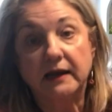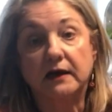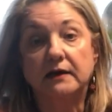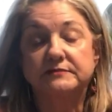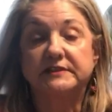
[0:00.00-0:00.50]

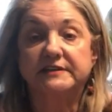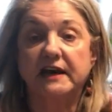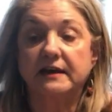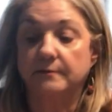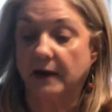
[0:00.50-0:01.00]
love to
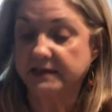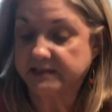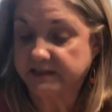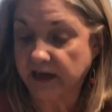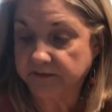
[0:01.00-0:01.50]
take my
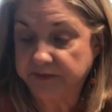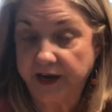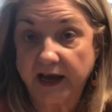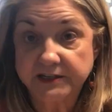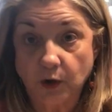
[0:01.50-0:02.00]
stuff that
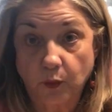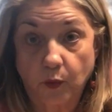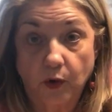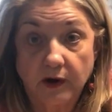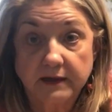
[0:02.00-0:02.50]
I don't
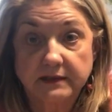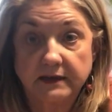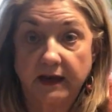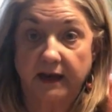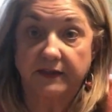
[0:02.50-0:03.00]
want,
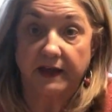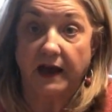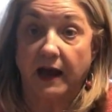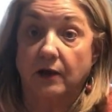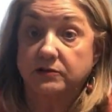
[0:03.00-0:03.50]
and then
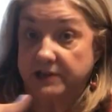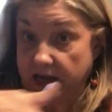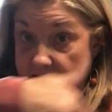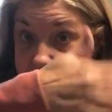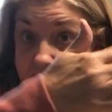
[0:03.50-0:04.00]
I'll
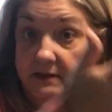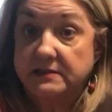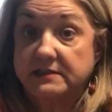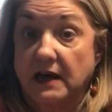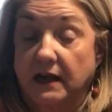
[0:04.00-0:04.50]
take it and
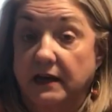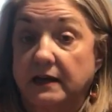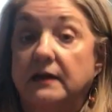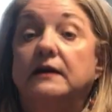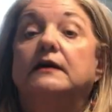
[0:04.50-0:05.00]
sell it,
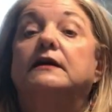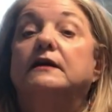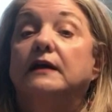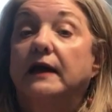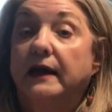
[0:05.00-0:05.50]

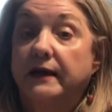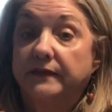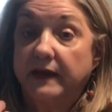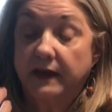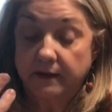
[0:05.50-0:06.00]
and
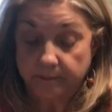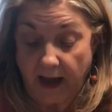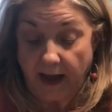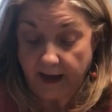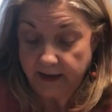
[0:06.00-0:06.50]
then
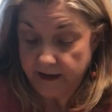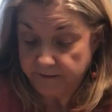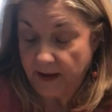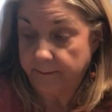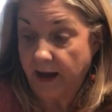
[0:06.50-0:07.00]
if
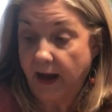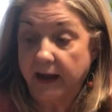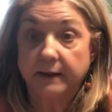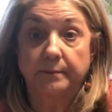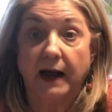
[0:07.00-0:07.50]
I
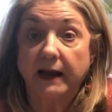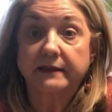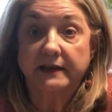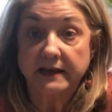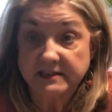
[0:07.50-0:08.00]
buy
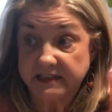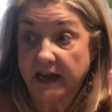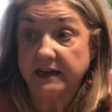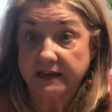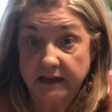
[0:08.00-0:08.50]
things that
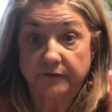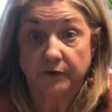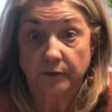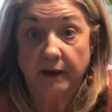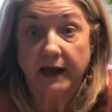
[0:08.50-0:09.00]
I need
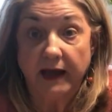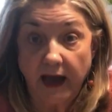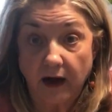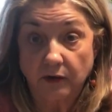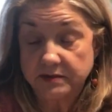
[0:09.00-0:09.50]
for my
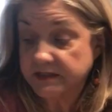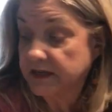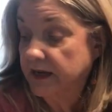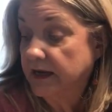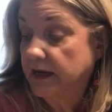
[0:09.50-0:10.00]
house.
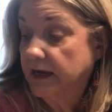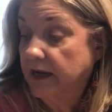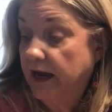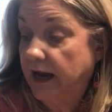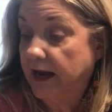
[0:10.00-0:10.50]

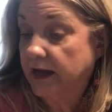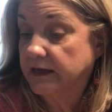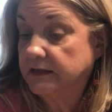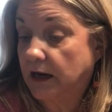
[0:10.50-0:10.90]
And